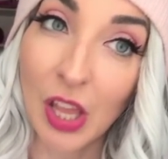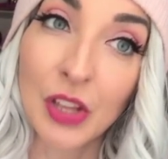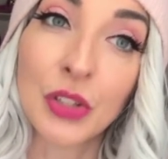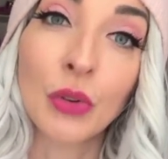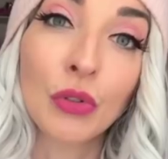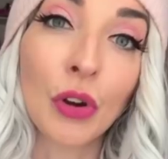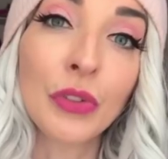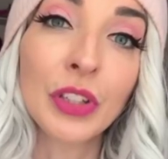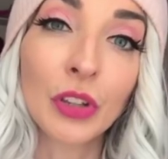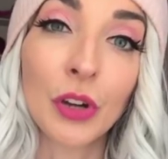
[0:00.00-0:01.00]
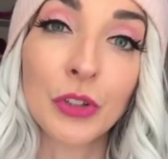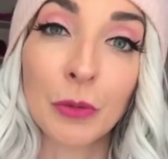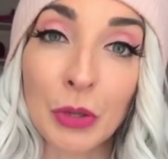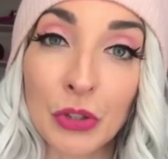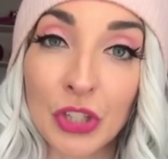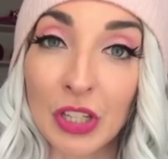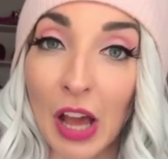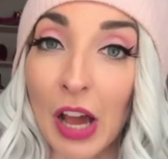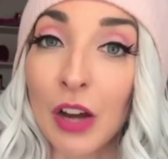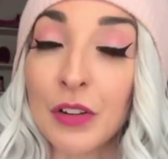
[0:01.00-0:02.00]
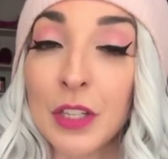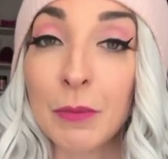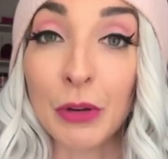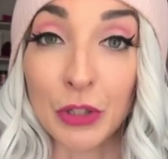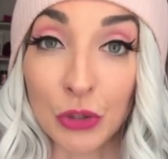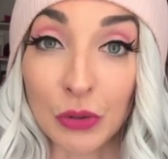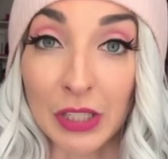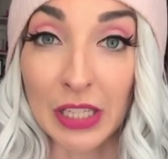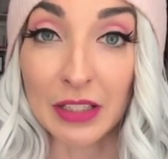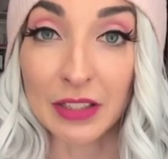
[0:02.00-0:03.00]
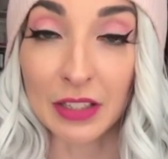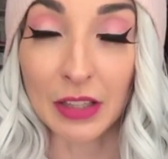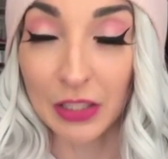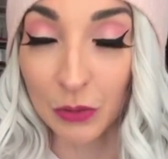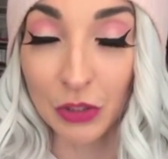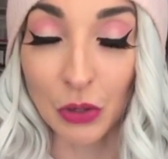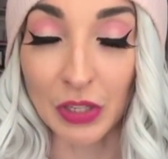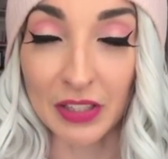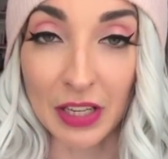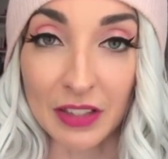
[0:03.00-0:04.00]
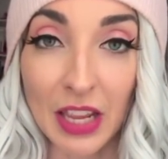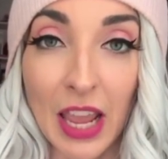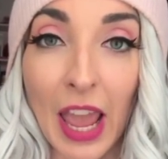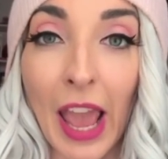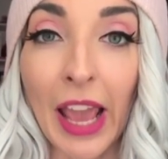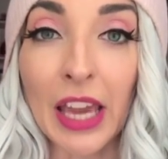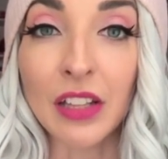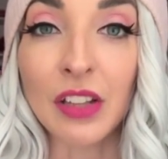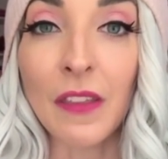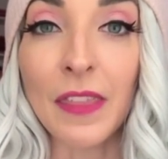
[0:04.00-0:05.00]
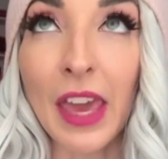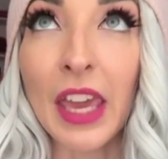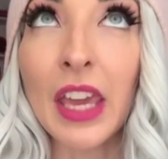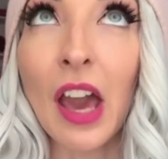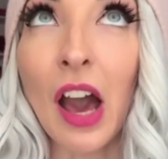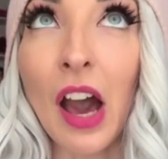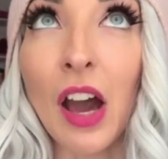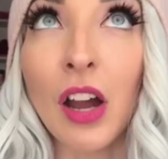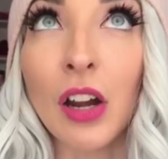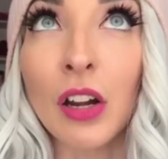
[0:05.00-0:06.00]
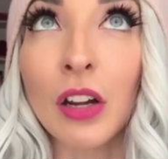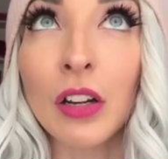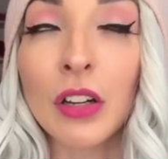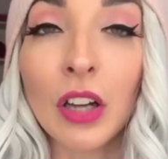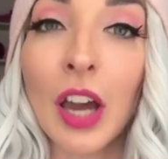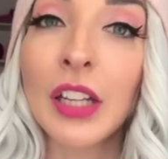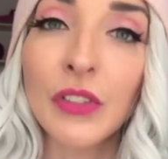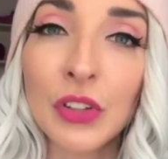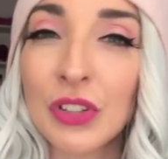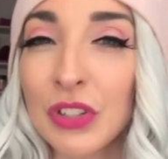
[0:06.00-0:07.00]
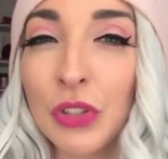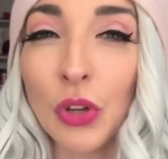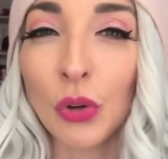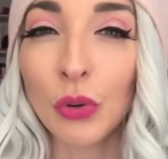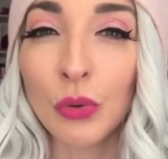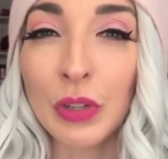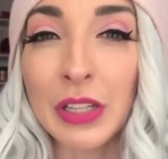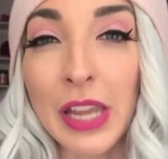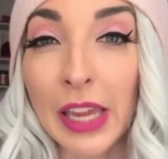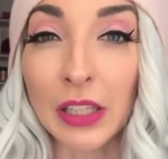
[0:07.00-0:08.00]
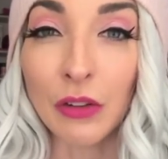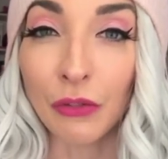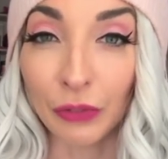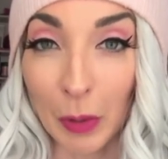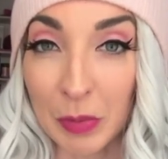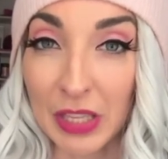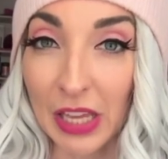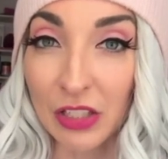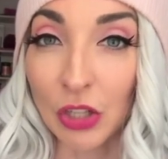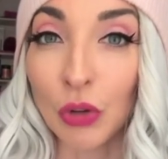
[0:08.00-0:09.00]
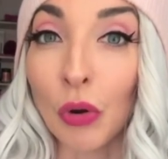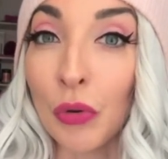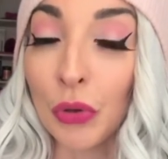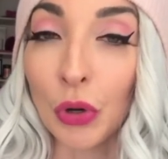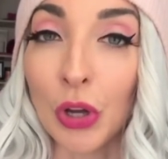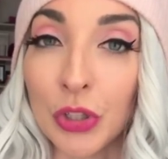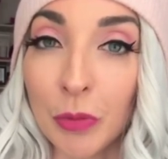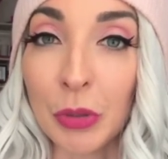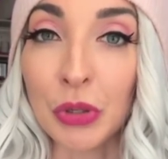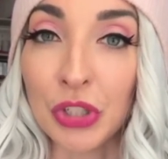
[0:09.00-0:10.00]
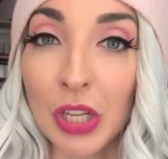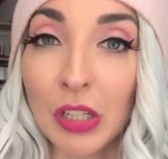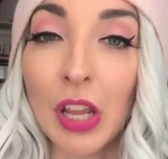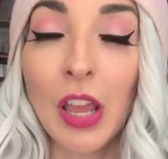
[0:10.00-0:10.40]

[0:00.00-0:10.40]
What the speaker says: So growth and contribution are spiritual needs. That's what Tony says. And they are kind of, there's no negative flip side to growth or contribution.